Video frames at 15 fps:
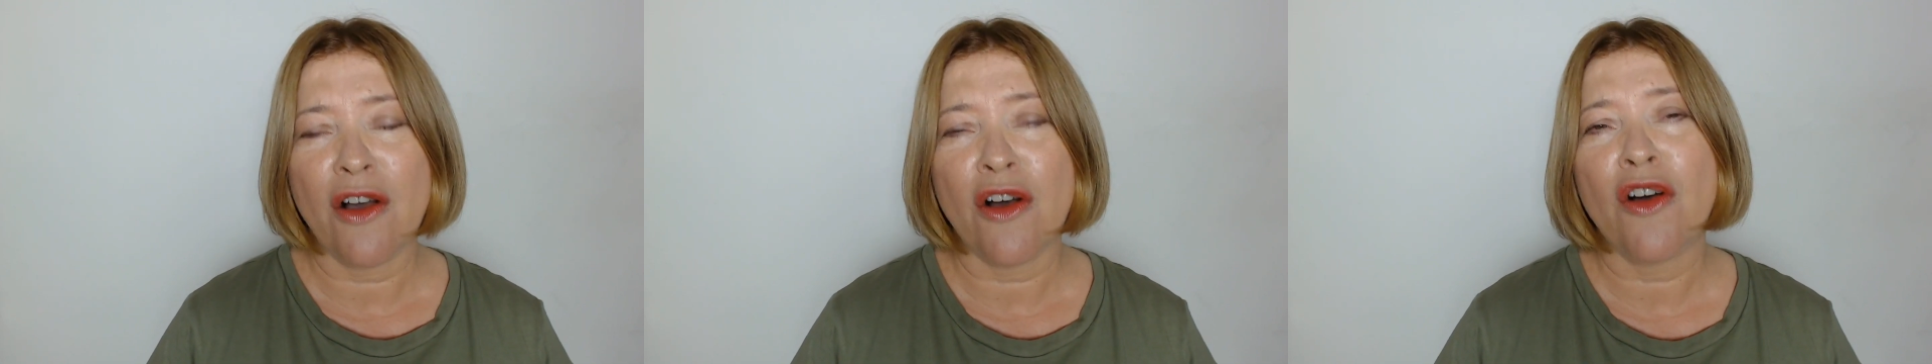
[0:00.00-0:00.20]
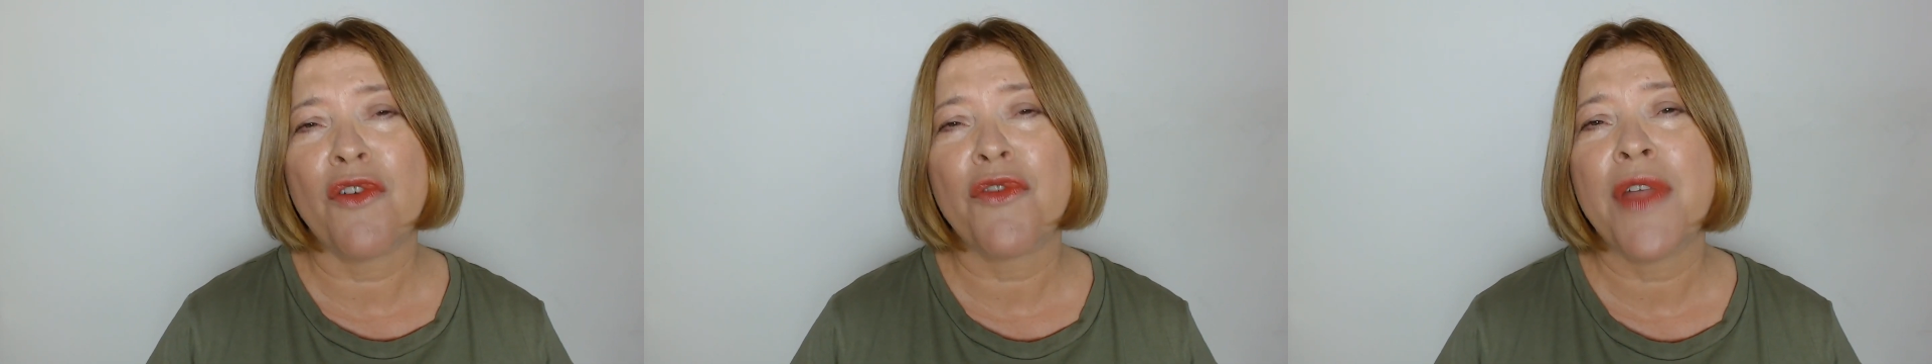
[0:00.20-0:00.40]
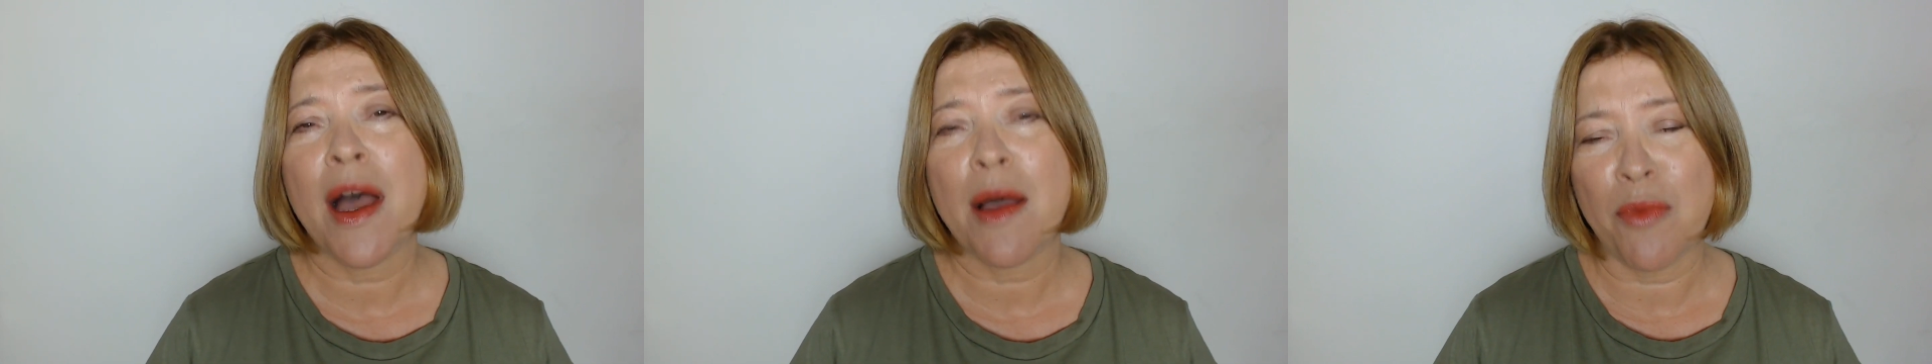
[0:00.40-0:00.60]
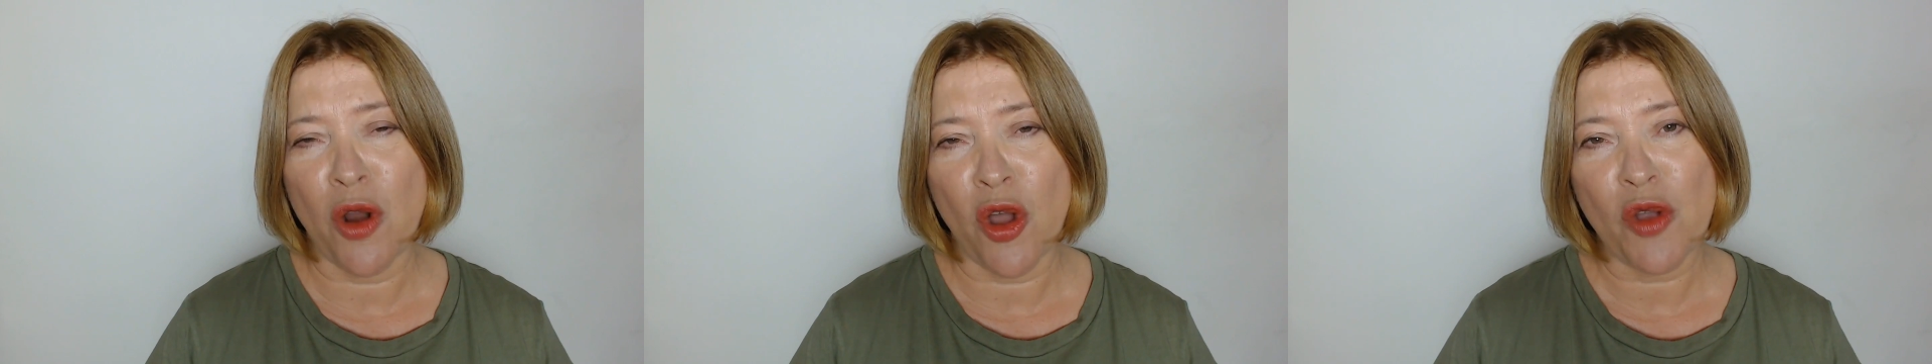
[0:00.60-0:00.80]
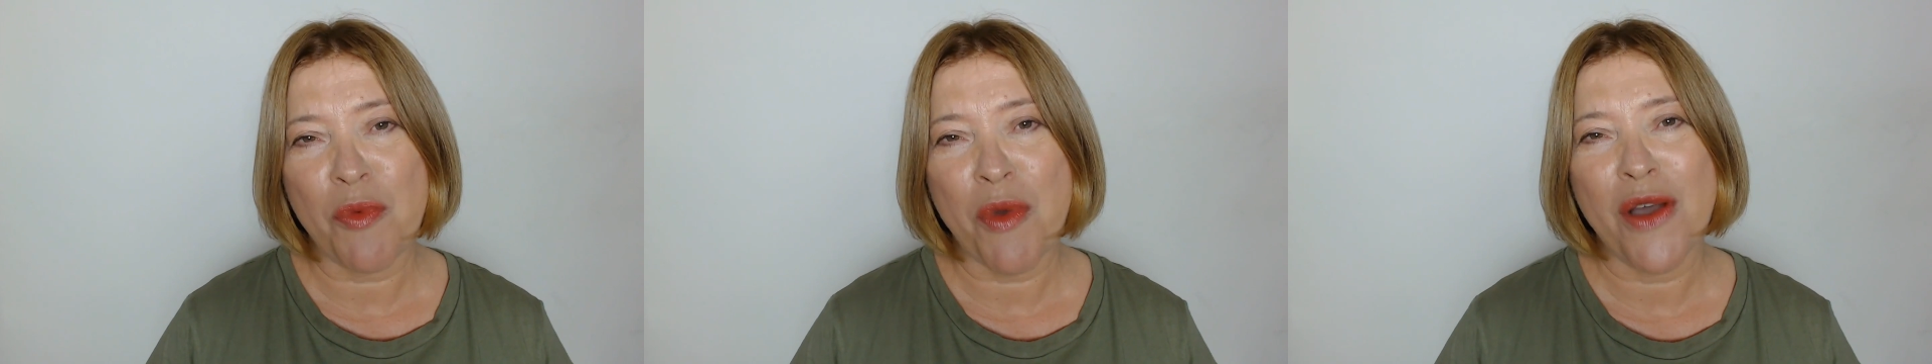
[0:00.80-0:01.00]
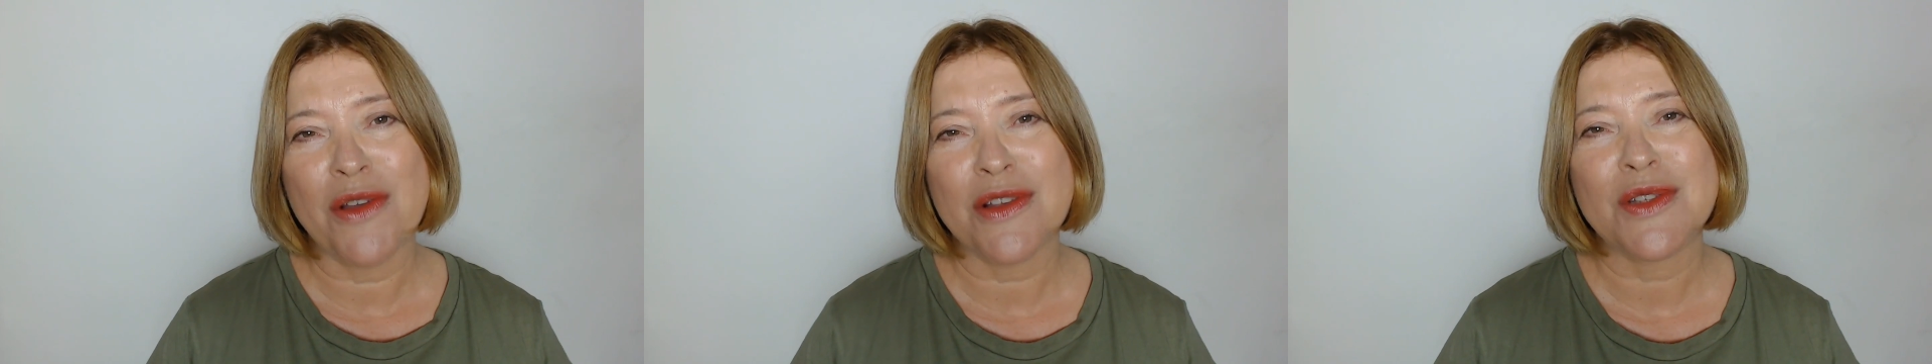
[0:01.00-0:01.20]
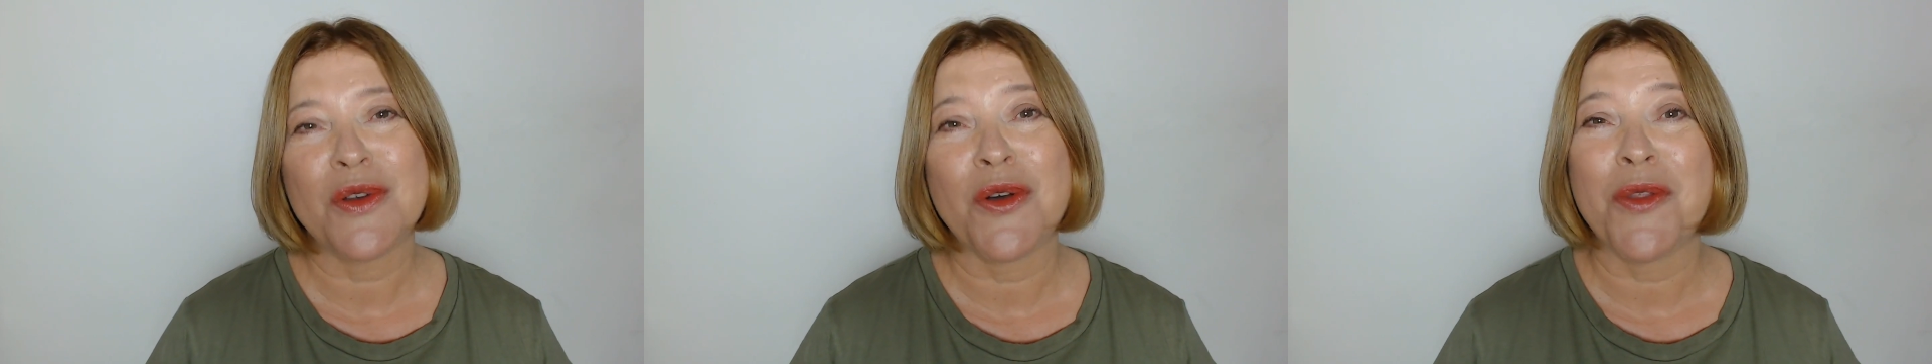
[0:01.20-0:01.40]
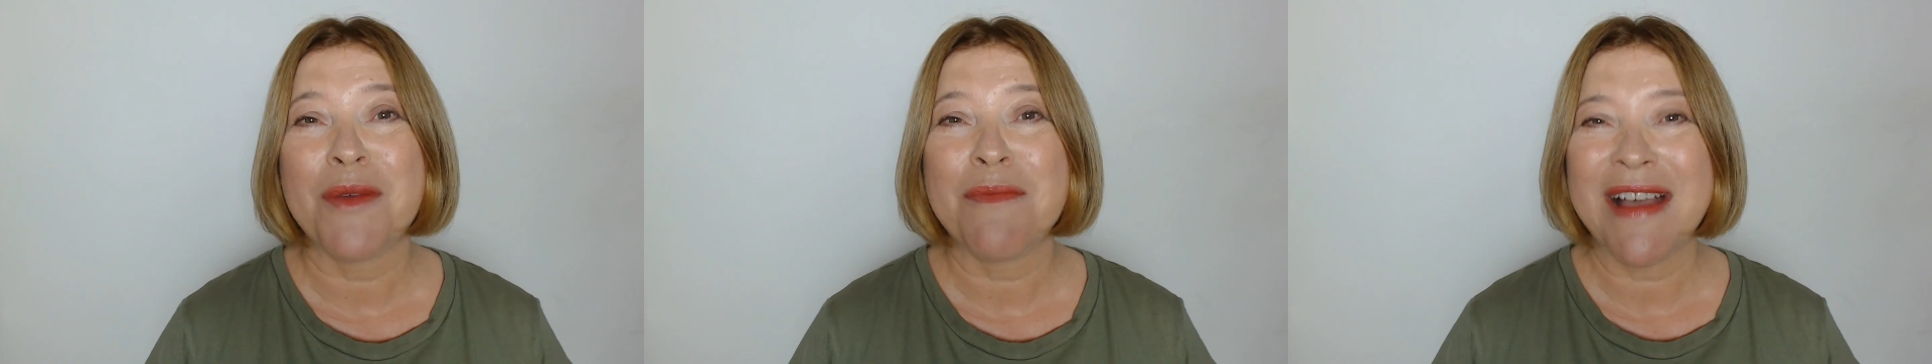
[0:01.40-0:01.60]
of that blog post
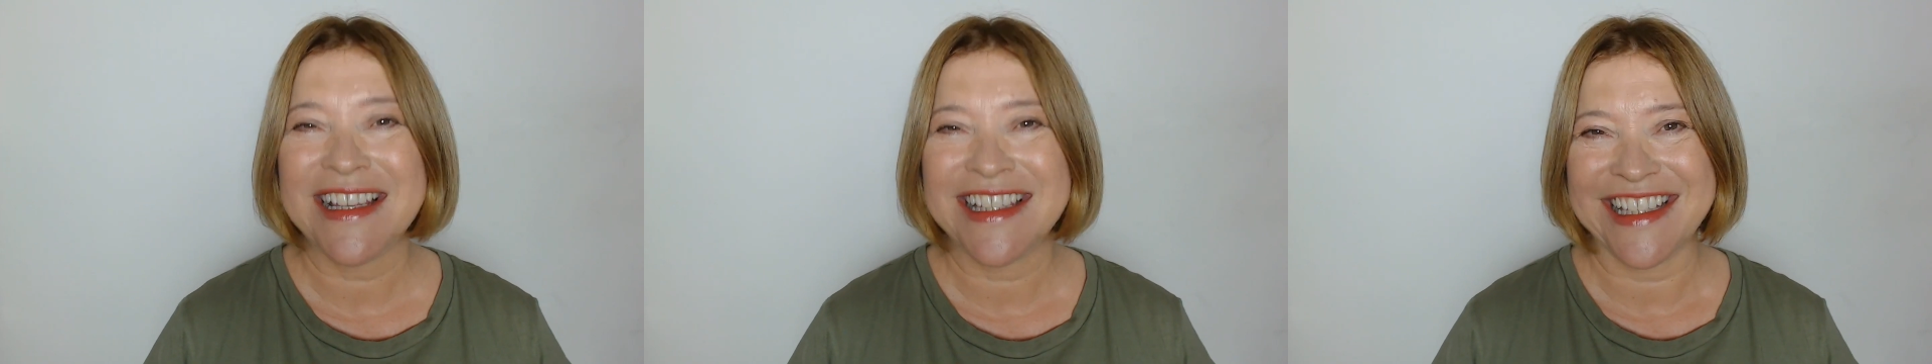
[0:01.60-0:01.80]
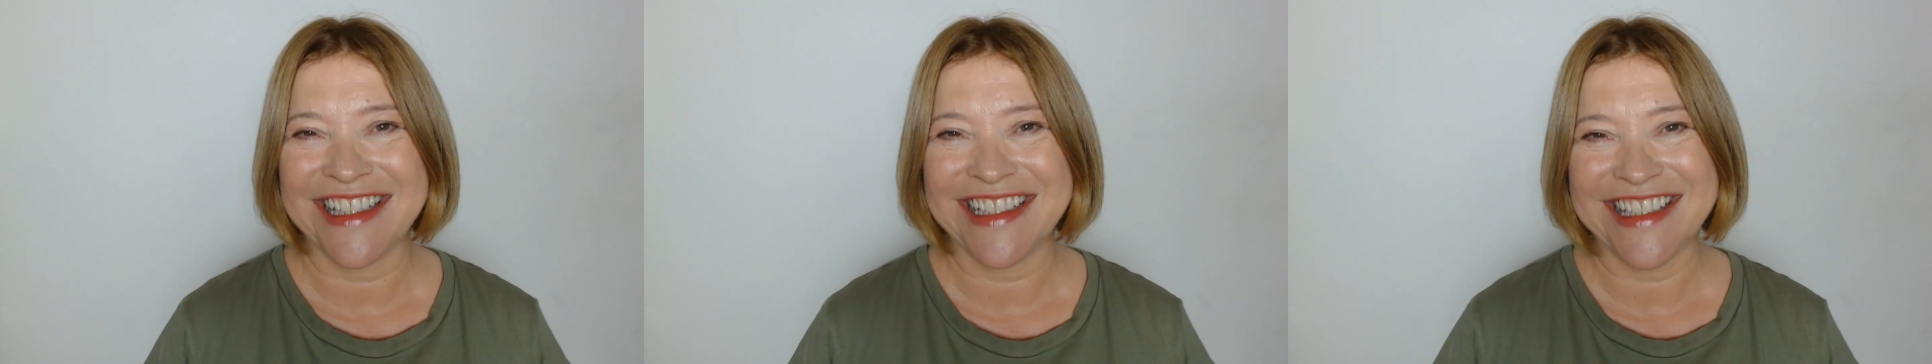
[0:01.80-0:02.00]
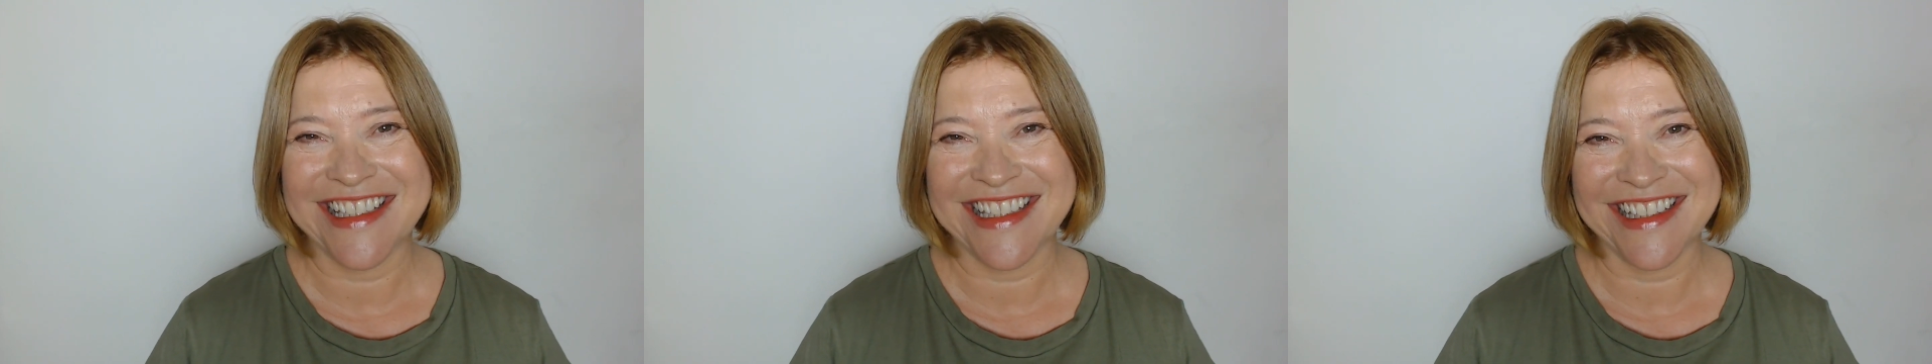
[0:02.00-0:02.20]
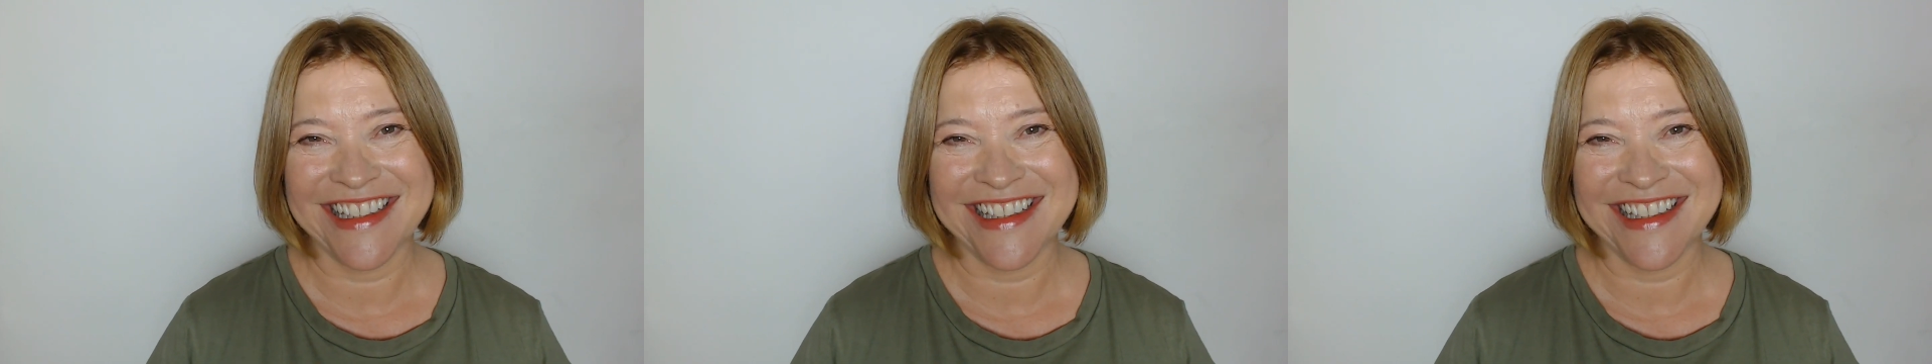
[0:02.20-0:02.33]
or the message.